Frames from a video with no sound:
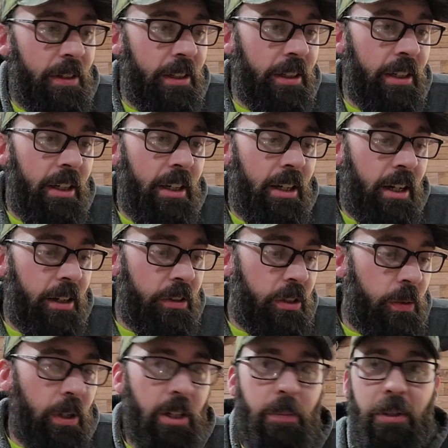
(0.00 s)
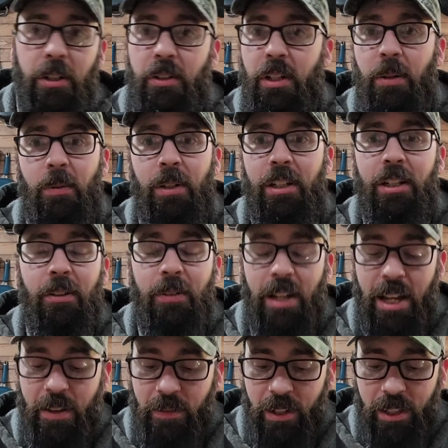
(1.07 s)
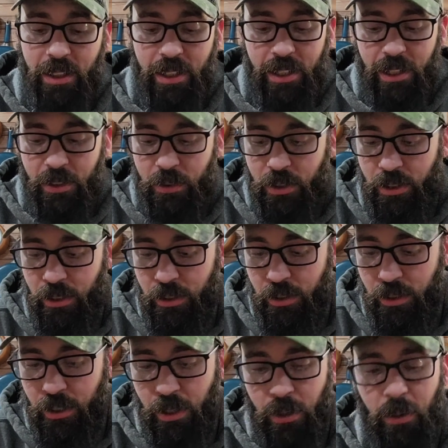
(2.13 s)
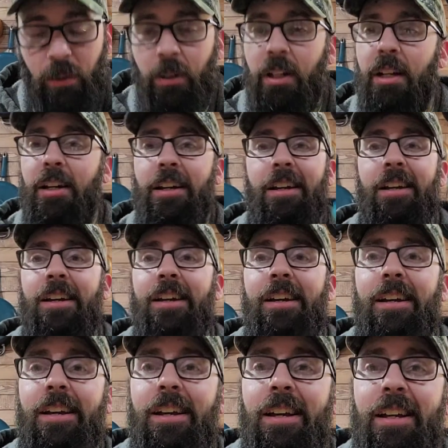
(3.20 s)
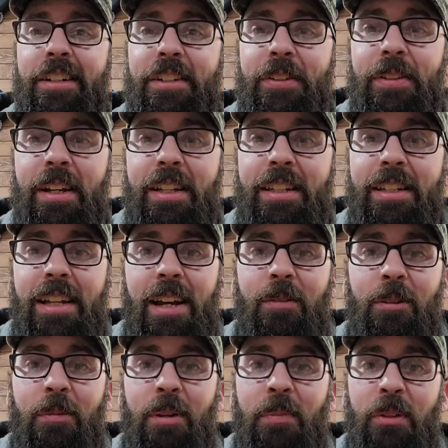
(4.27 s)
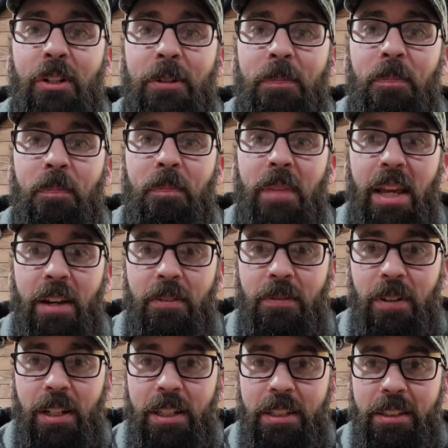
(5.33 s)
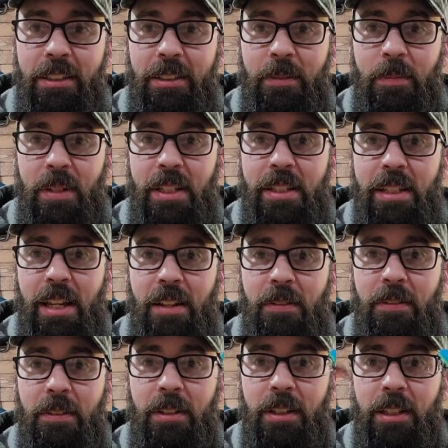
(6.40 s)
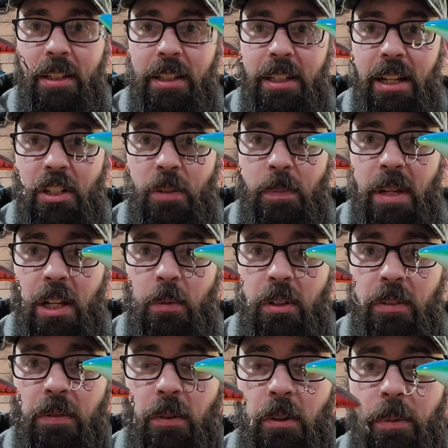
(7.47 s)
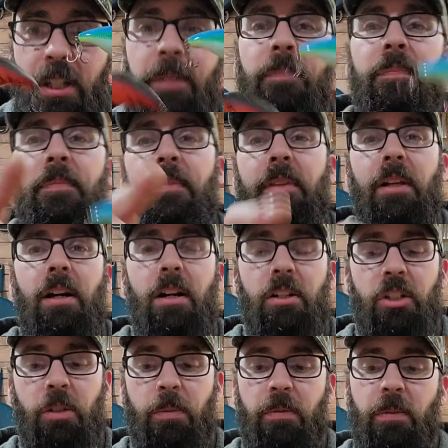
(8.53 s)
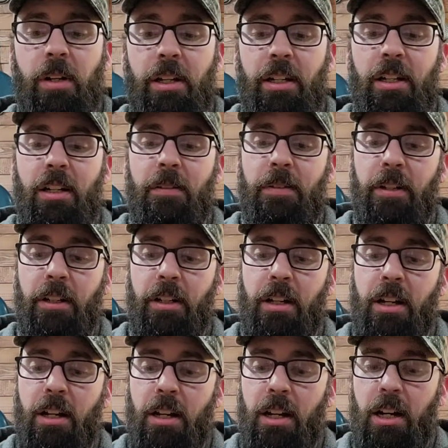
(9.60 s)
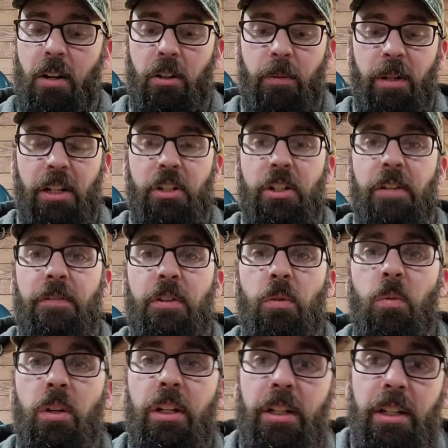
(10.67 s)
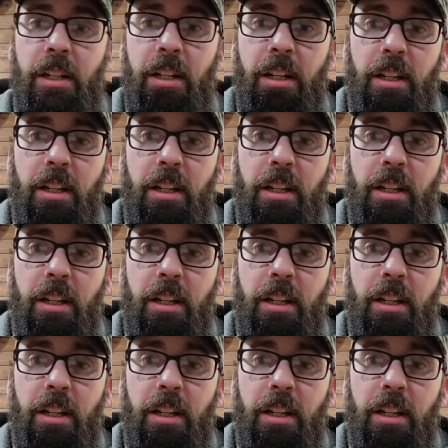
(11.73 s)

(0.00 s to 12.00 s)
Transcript: on squarebills. I really don't have anything else. So until next time, remember, have fun, be safe, catch a big one for me. Also, before I get off here, I want to remind you, if you would,